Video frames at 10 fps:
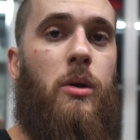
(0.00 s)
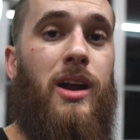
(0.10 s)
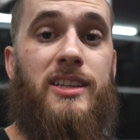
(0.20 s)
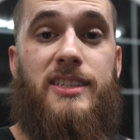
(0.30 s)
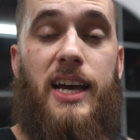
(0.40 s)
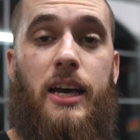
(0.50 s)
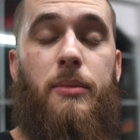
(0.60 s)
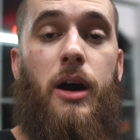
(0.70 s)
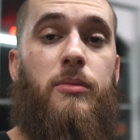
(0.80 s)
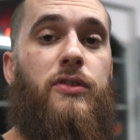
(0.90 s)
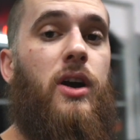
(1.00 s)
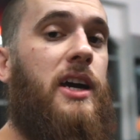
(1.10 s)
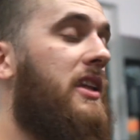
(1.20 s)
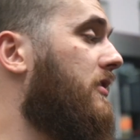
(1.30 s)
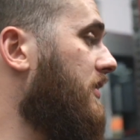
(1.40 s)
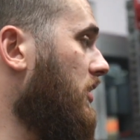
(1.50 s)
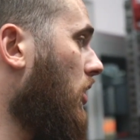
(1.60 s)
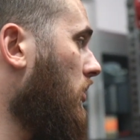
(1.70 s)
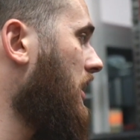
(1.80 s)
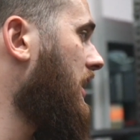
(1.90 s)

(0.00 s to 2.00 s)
I wanted to talk about before I end the video